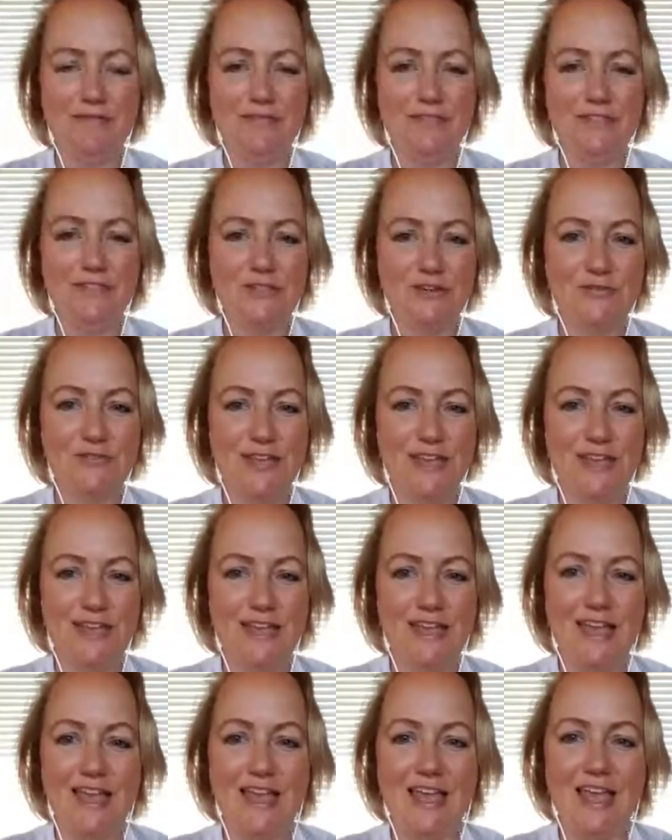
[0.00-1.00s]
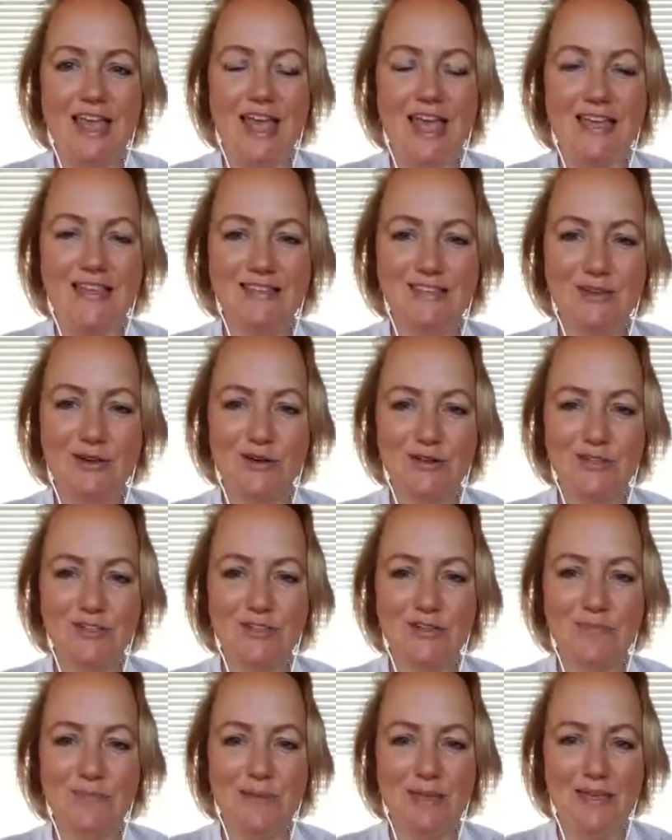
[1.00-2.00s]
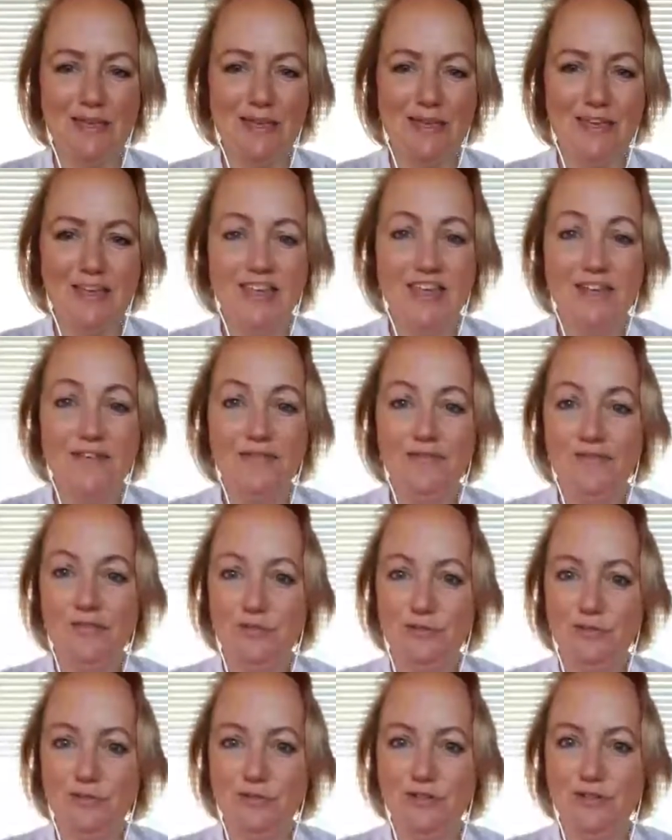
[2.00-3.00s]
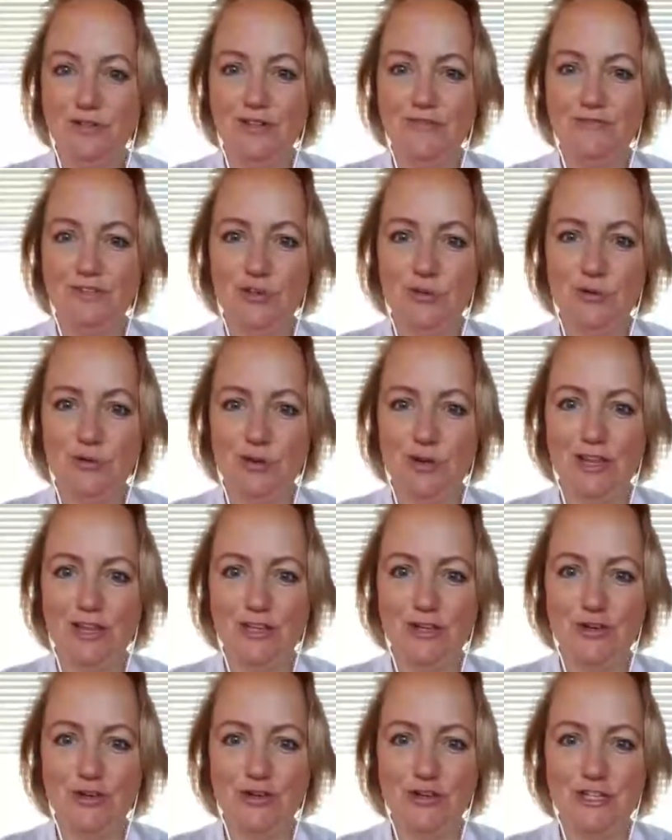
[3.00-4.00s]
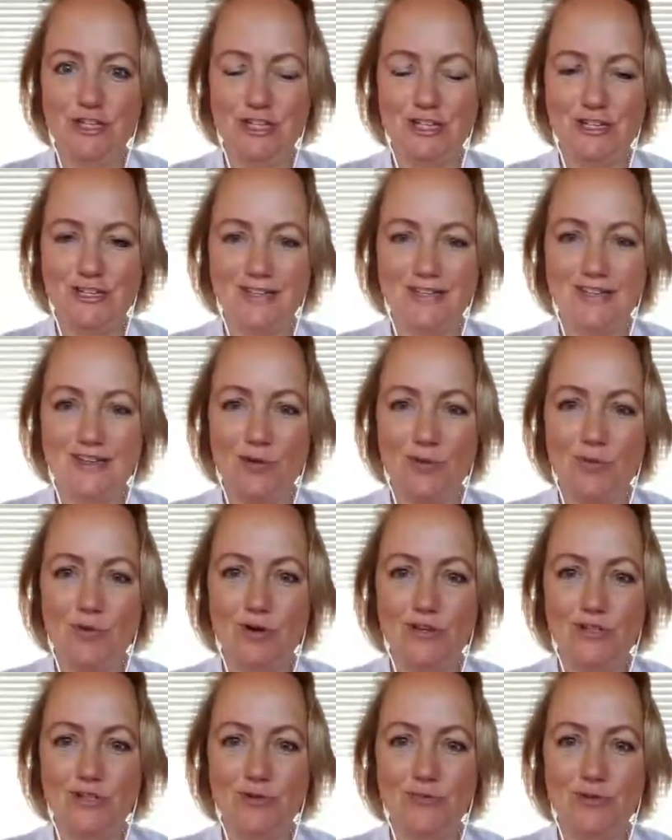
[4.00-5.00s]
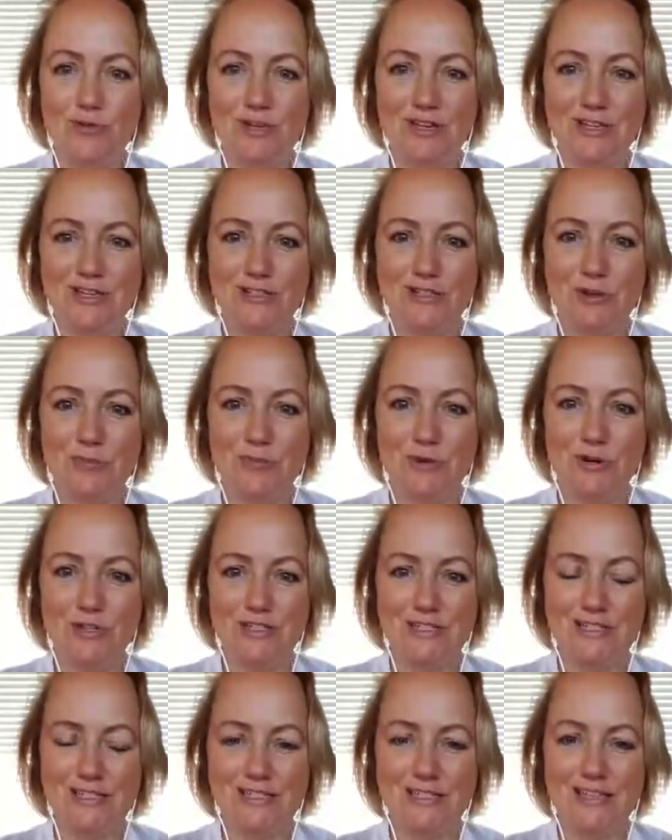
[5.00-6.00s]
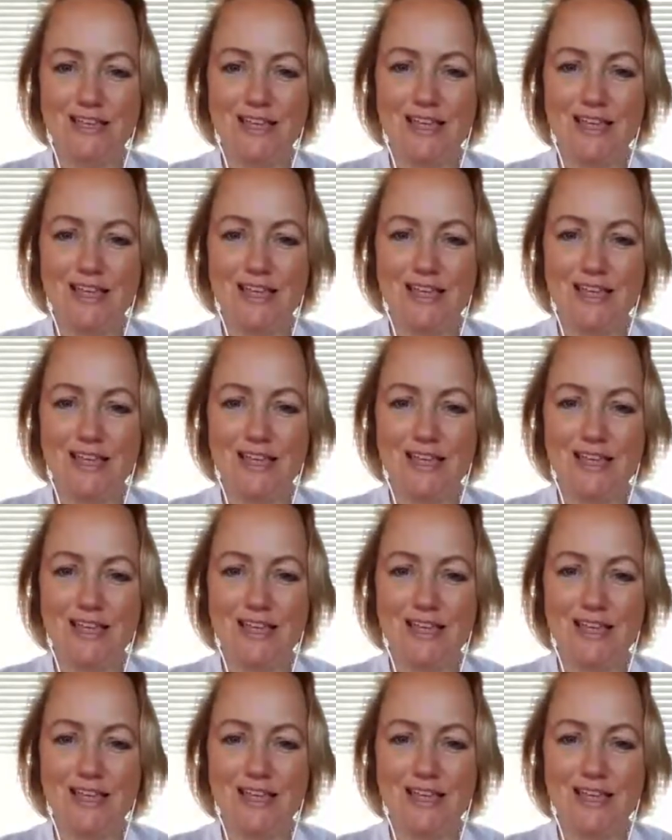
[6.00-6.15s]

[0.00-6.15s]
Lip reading: self-care has got to be food, fuel, nutrition, what you put into your body.